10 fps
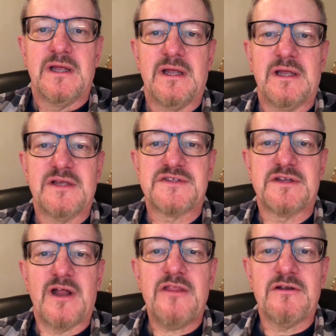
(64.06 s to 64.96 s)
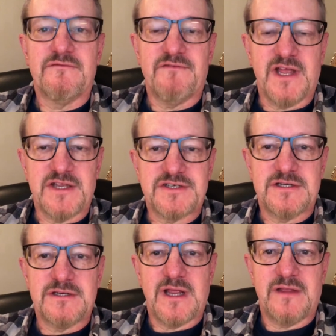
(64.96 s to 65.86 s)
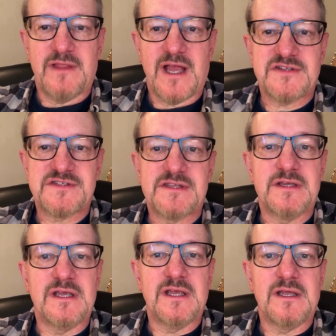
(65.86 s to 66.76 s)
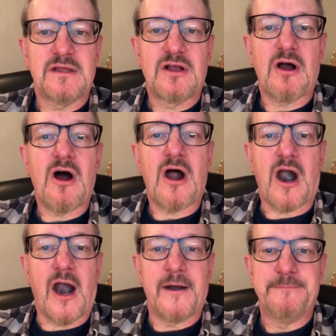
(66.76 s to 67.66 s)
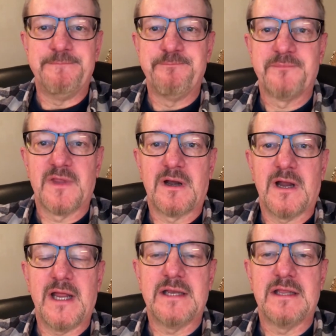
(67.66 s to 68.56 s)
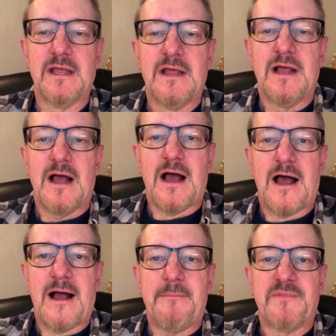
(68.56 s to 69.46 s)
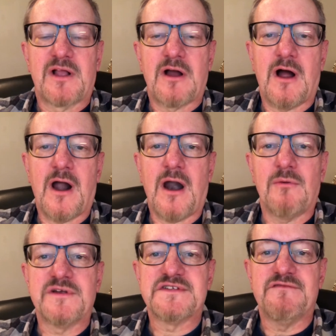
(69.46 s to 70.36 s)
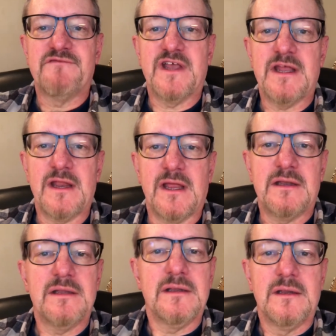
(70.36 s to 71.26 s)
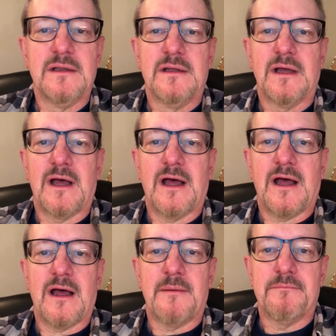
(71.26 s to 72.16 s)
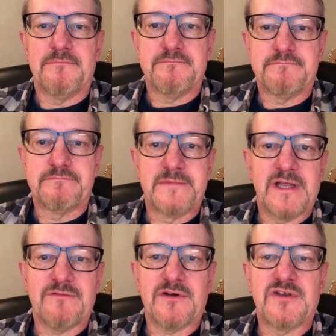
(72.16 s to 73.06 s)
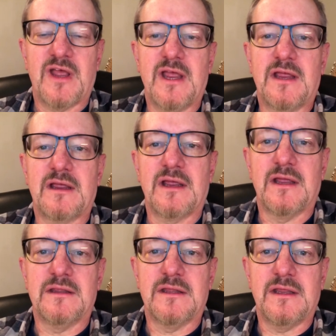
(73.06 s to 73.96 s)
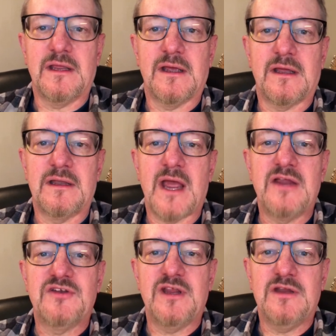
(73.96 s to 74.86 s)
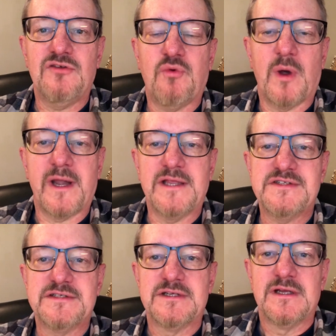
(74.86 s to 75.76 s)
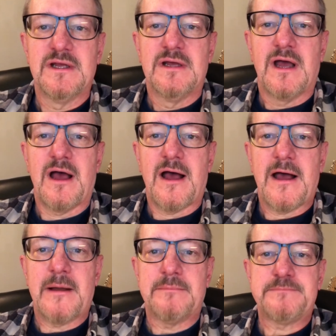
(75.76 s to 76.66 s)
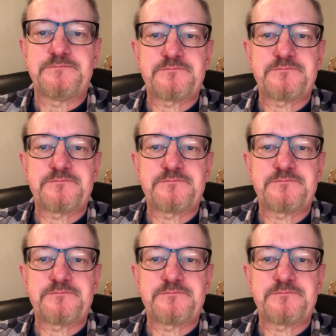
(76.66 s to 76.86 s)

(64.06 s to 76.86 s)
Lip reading: is another invention, and that's the car. All right. The car was invented, give or take, in the 1920s. Um,